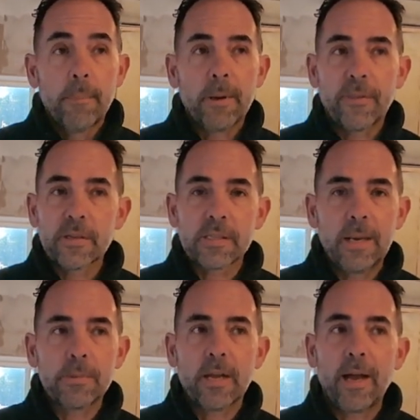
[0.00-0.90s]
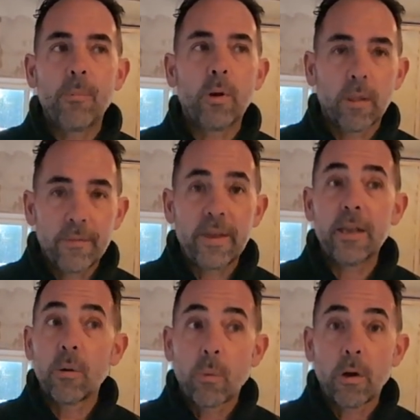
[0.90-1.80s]
But at the same time, we're living
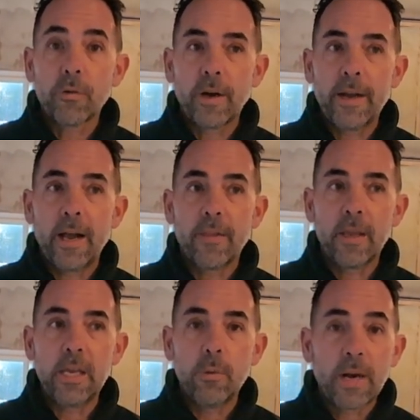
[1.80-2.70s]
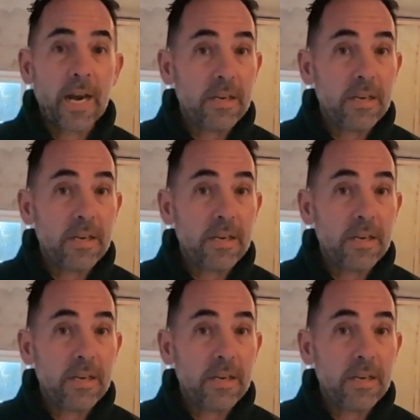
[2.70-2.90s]
in a world right now that you and I